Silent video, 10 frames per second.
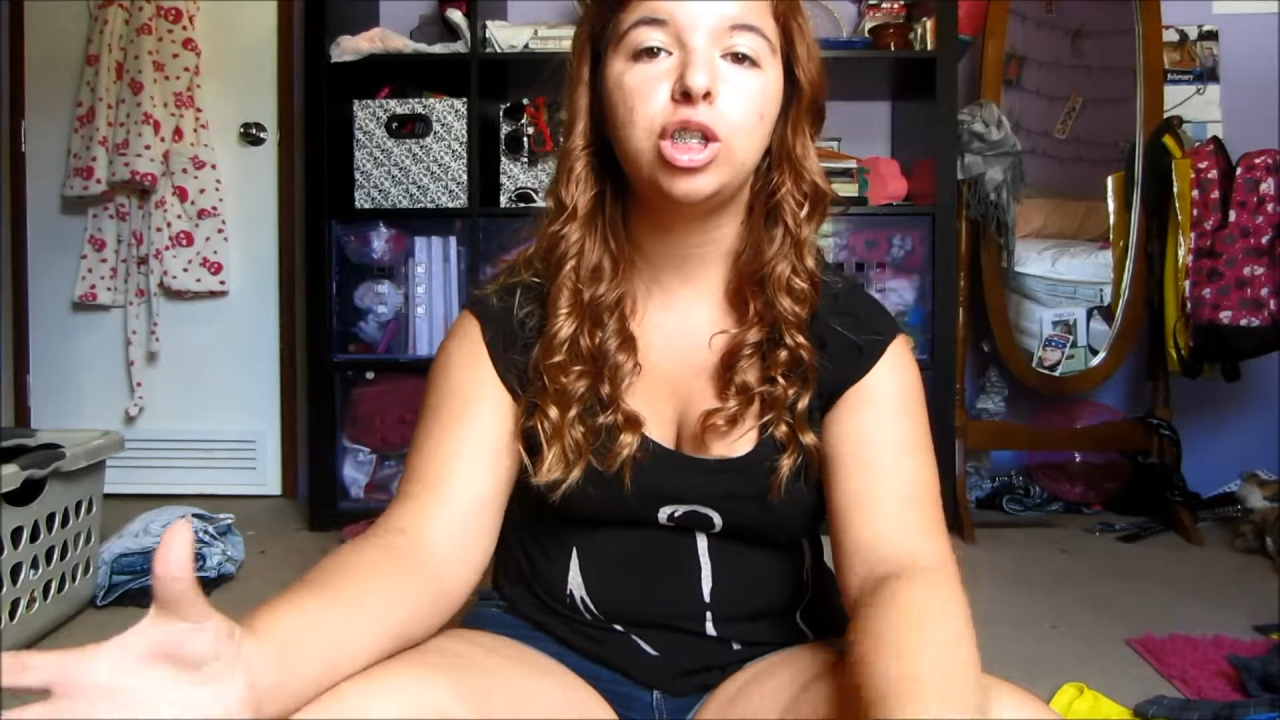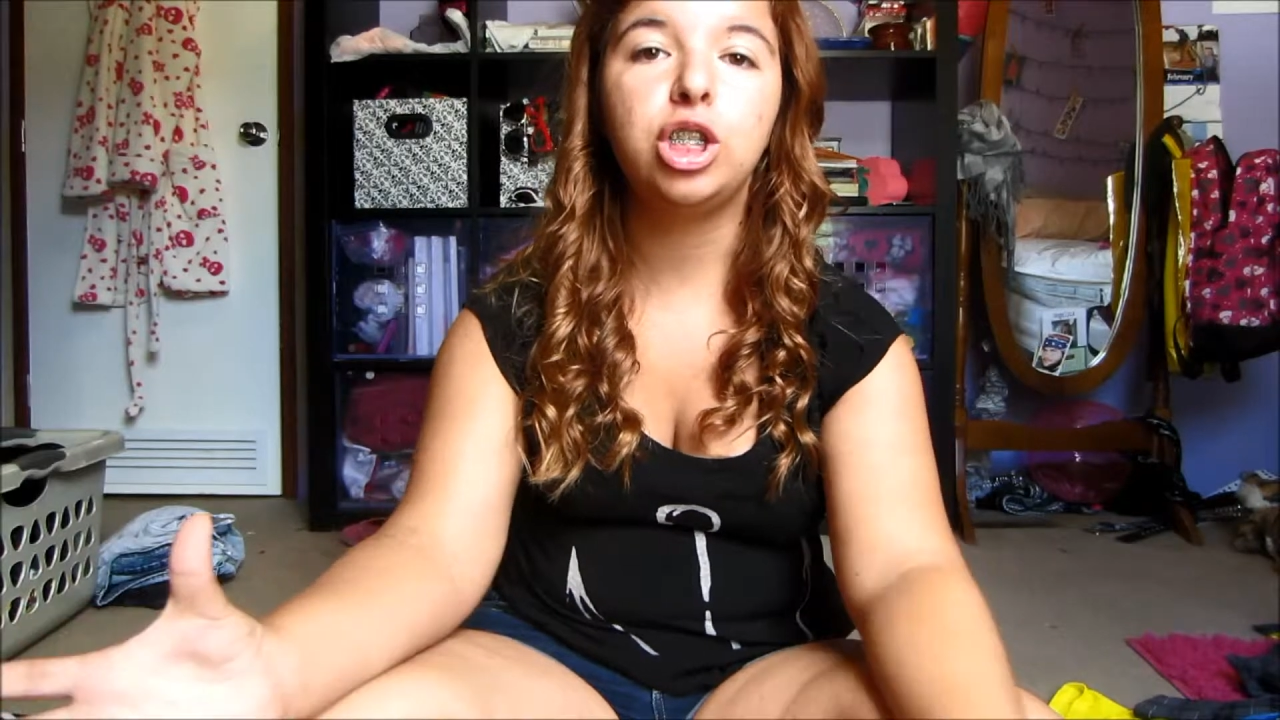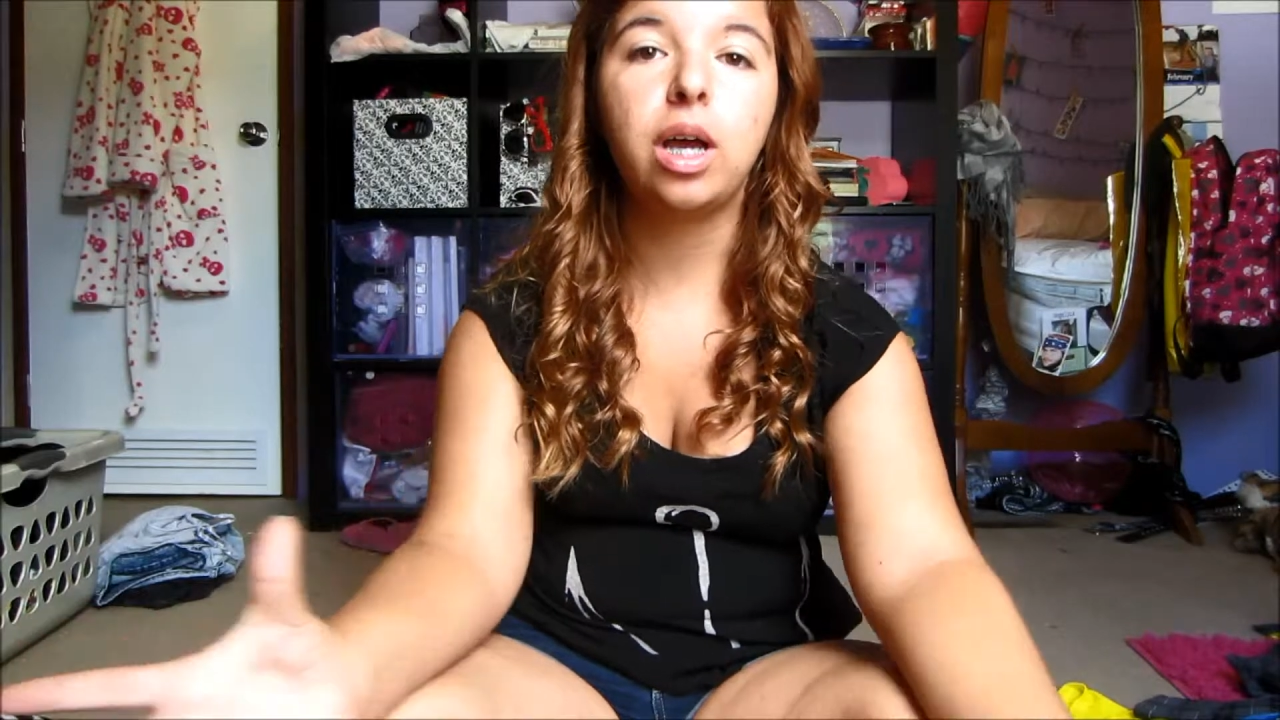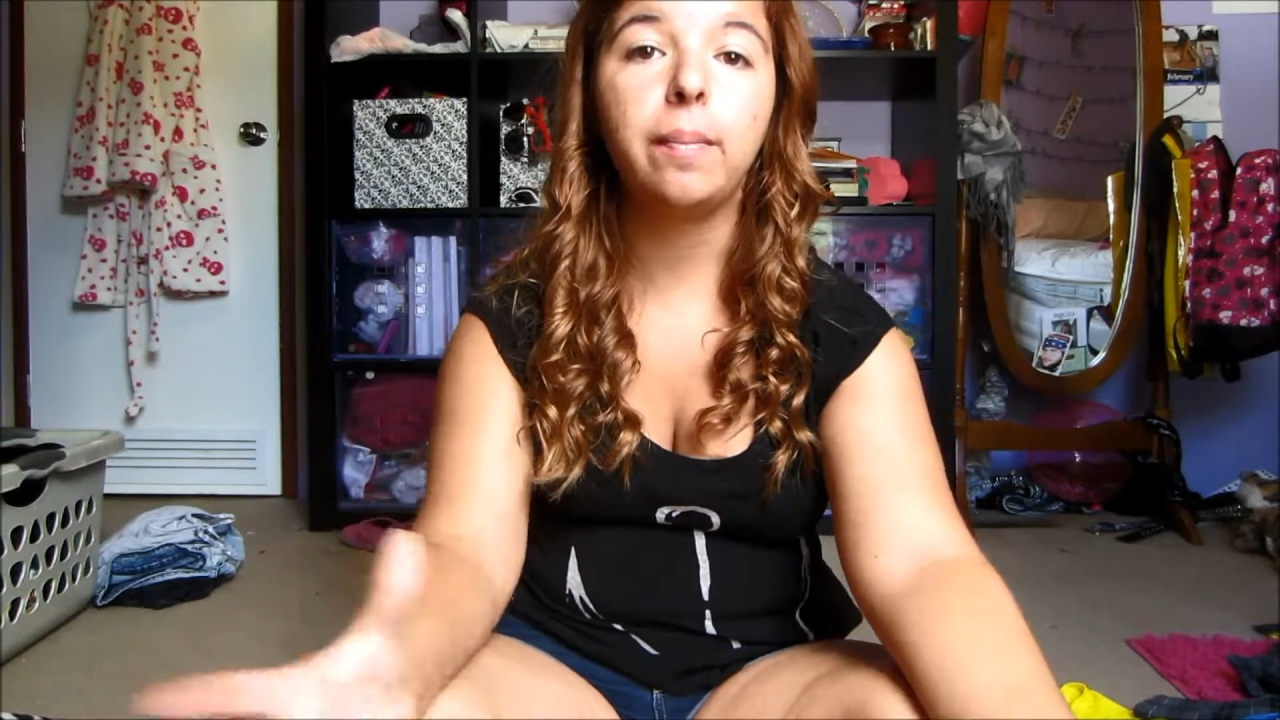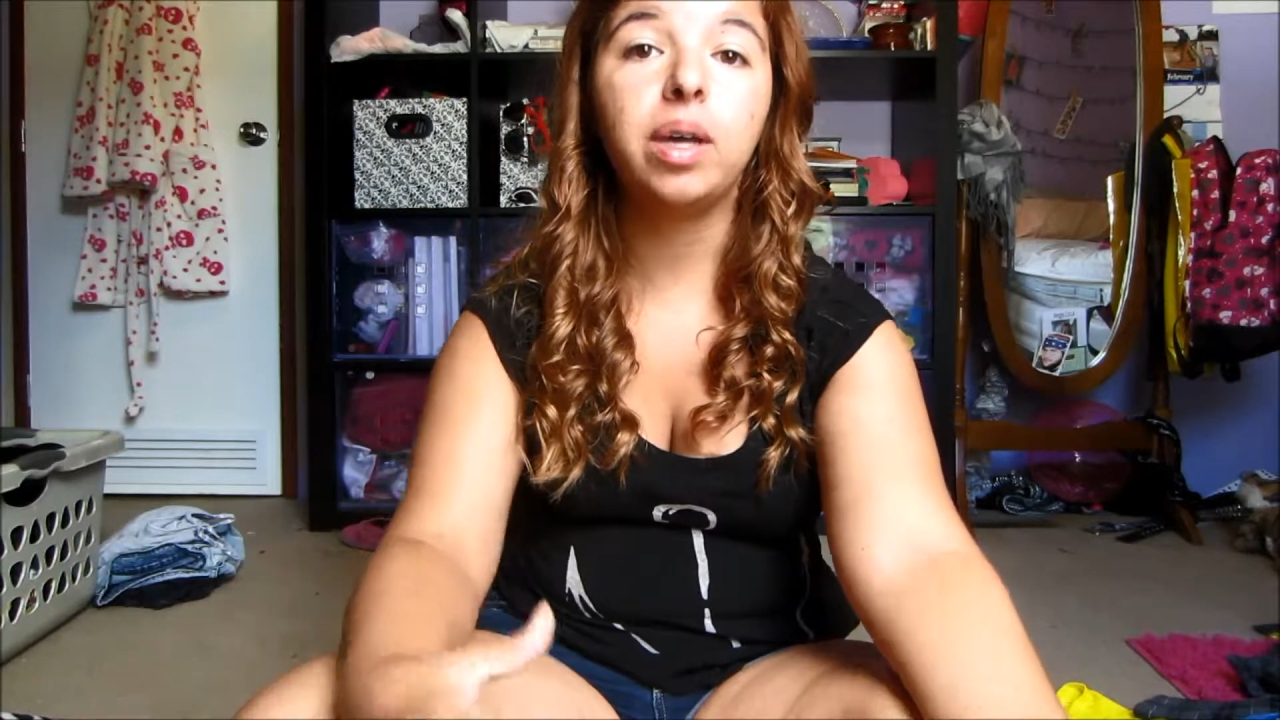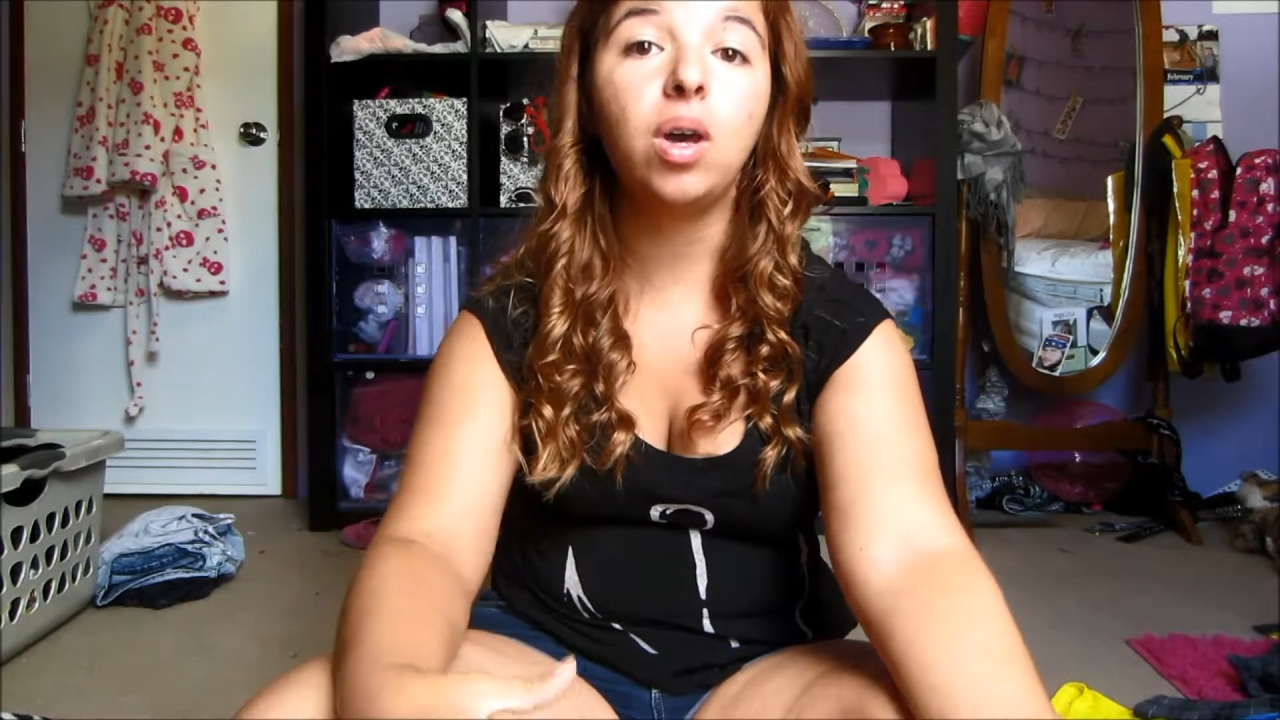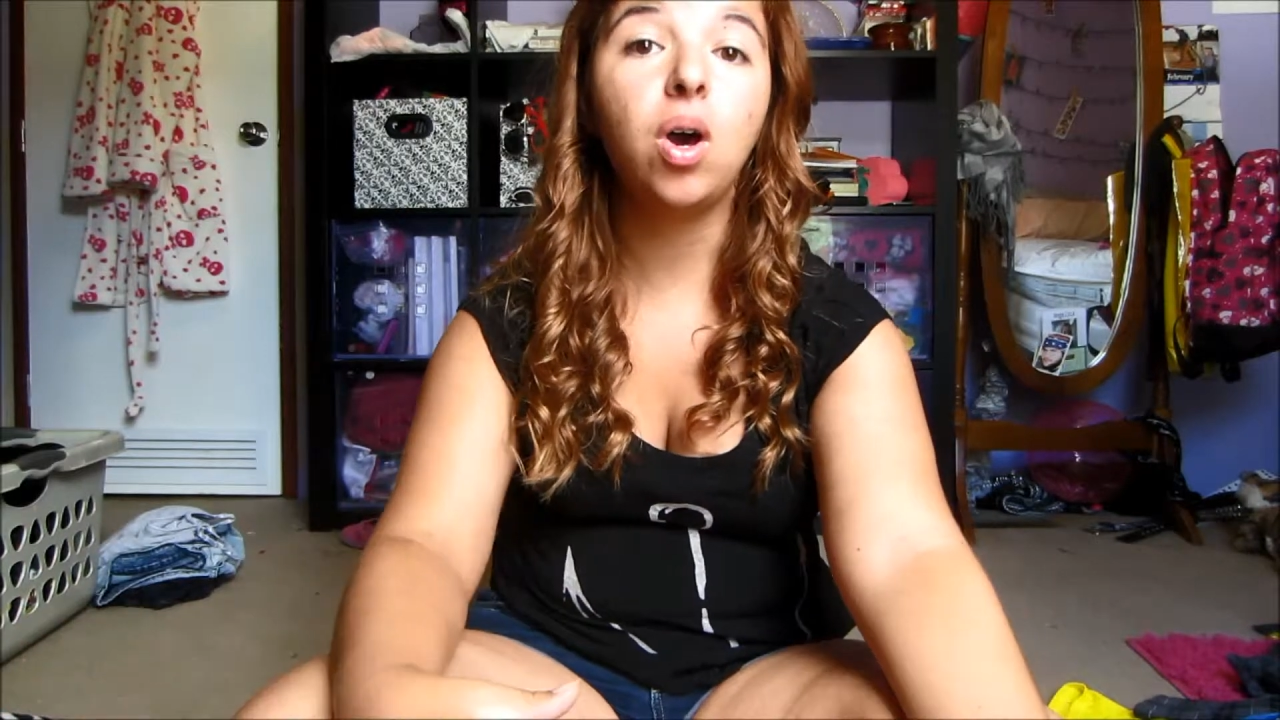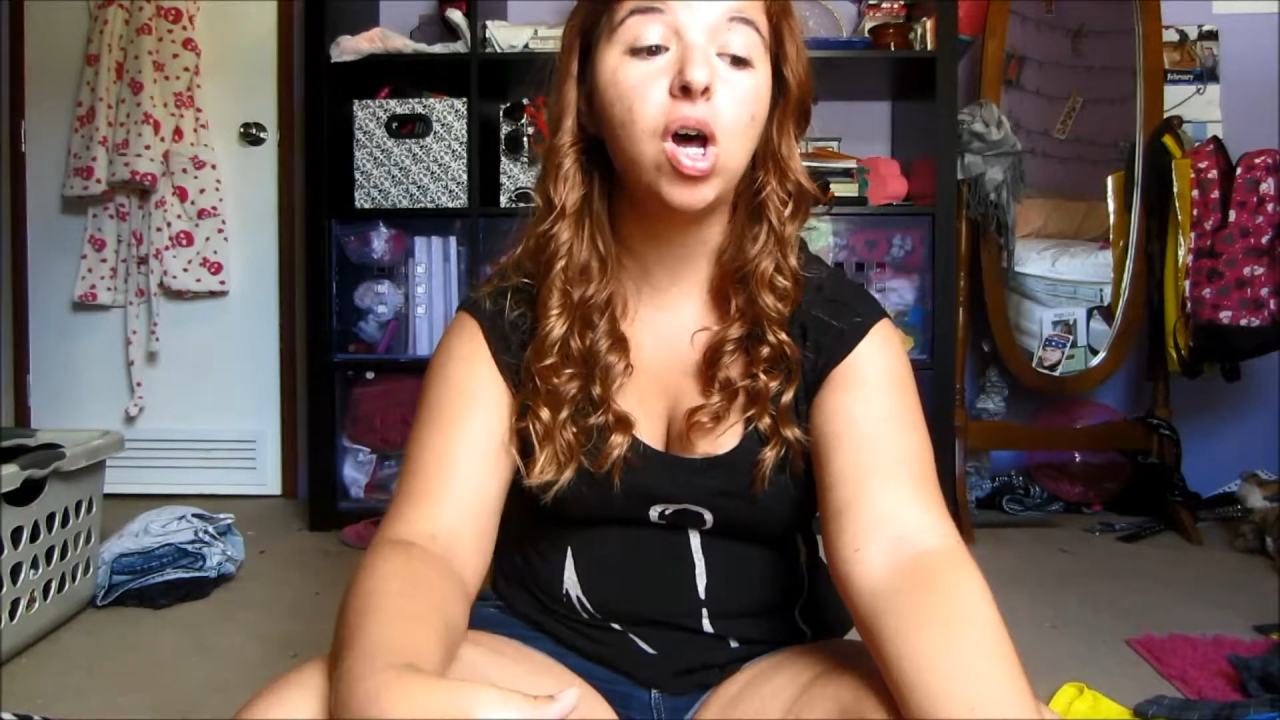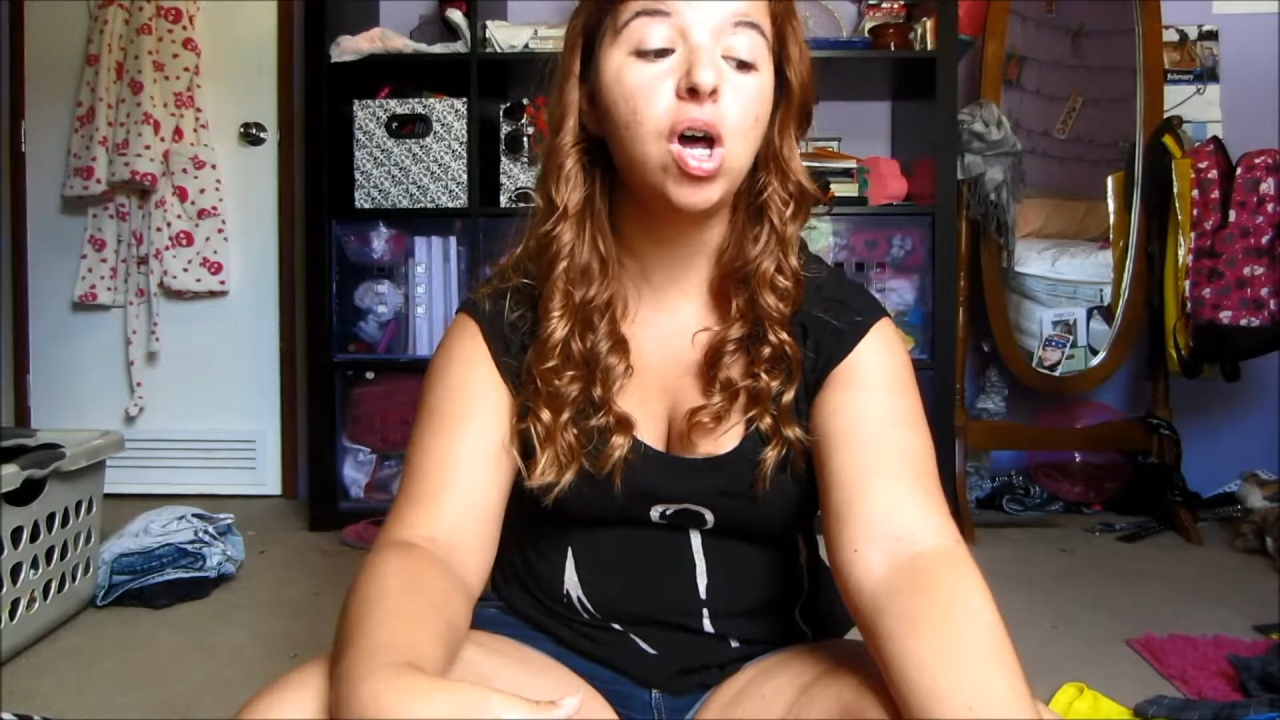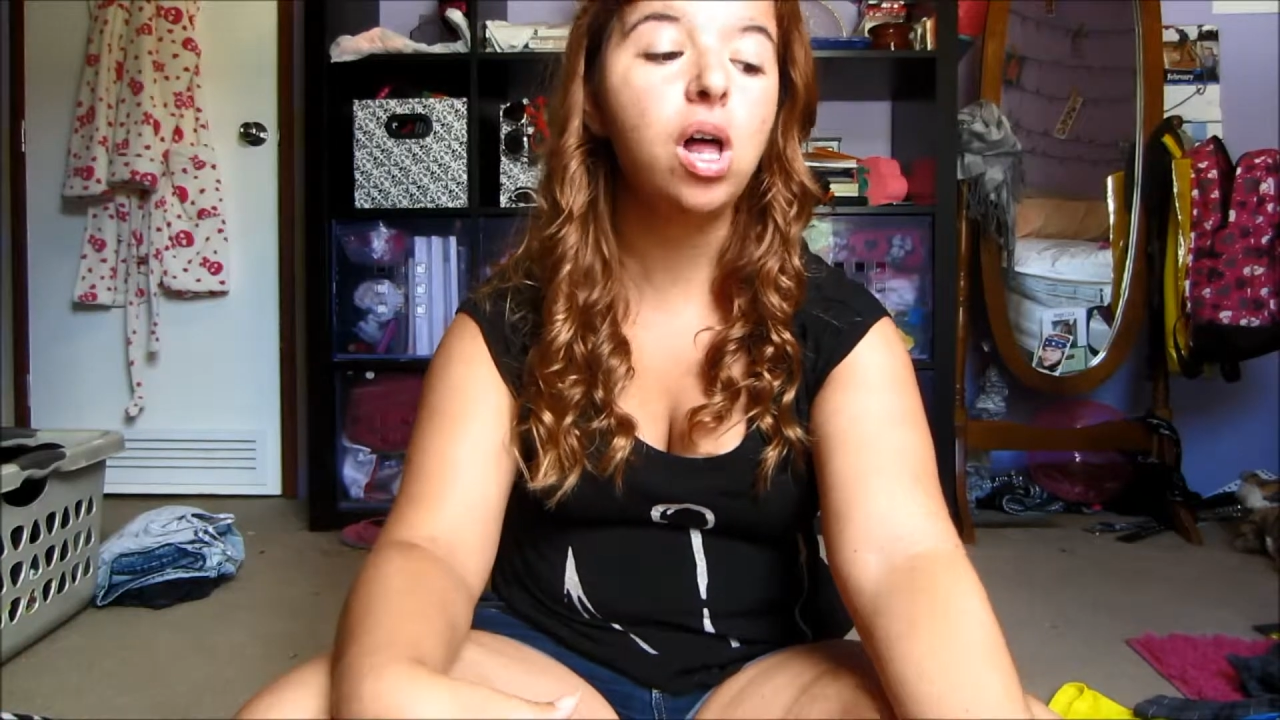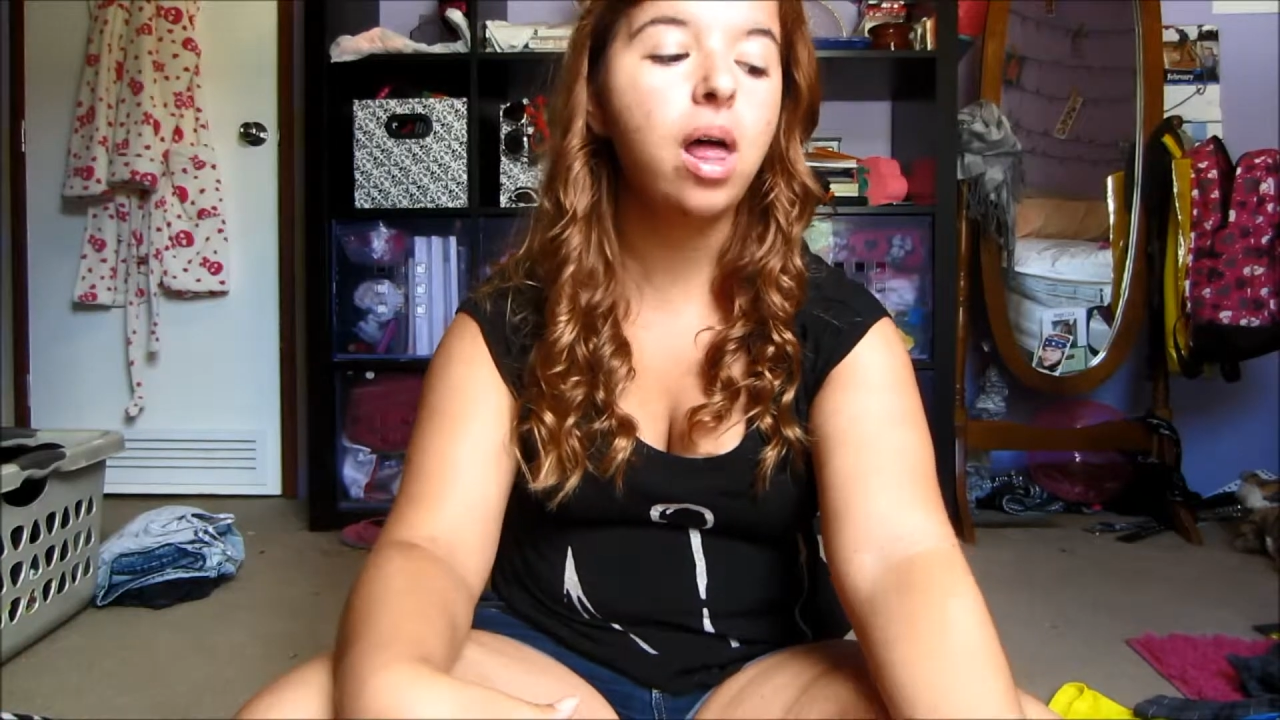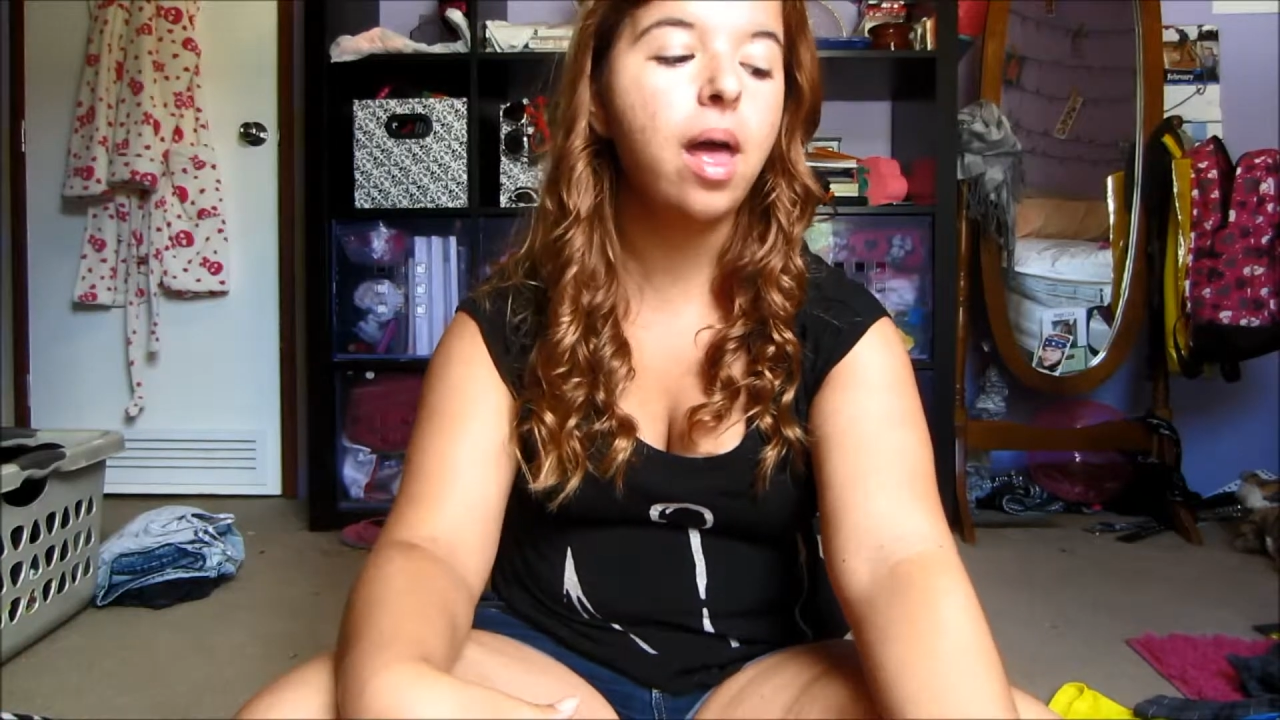shopping haul